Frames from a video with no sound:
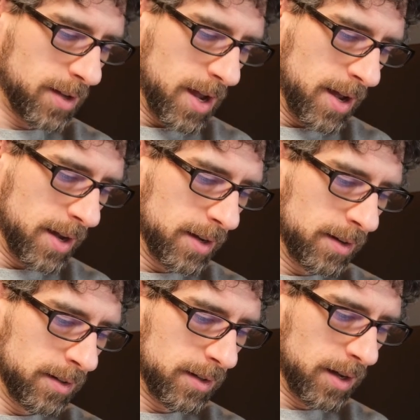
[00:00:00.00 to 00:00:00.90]

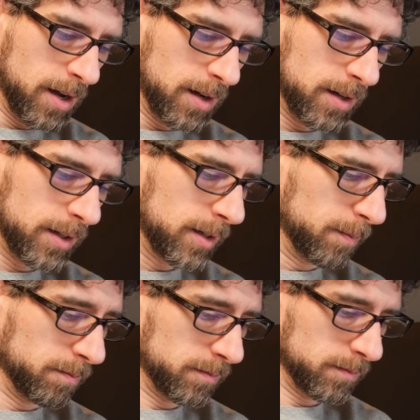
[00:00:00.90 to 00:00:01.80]
and
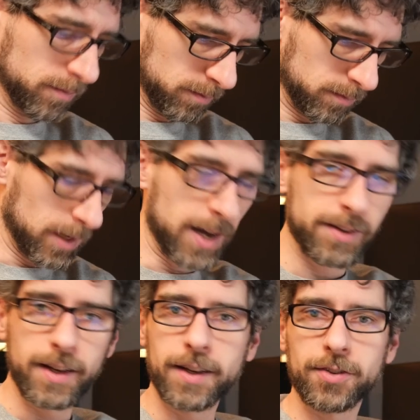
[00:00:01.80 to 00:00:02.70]
I
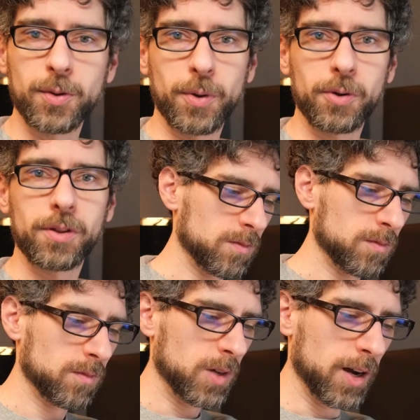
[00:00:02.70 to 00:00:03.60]
say yes to both.
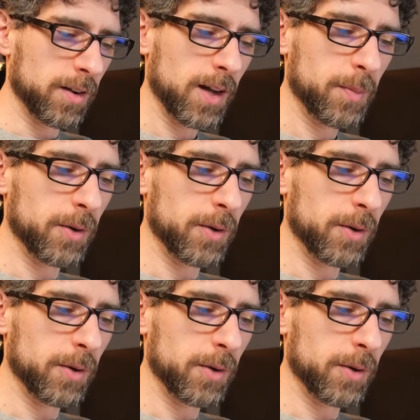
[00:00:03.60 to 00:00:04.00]
All right, got a big one